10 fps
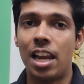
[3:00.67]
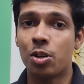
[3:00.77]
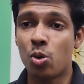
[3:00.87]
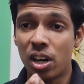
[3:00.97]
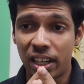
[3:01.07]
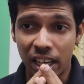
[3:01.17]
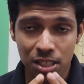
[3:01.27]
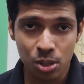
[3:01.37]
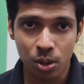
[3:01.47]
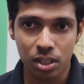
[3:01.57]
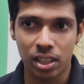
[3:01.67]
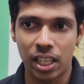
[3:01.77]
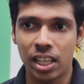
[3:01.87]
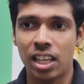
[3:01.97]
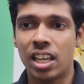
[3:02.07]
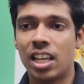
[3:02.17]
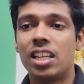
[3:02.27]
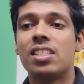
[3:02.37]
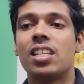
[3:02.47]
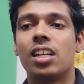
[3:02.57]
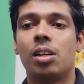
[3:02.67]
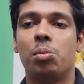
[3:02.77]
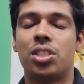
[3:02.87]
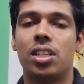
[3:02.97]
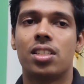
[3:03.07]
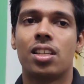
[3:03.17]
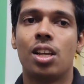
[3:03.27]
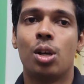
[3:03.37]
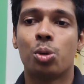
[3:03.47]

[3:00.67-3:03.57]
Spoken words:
and Google does not think in single machines.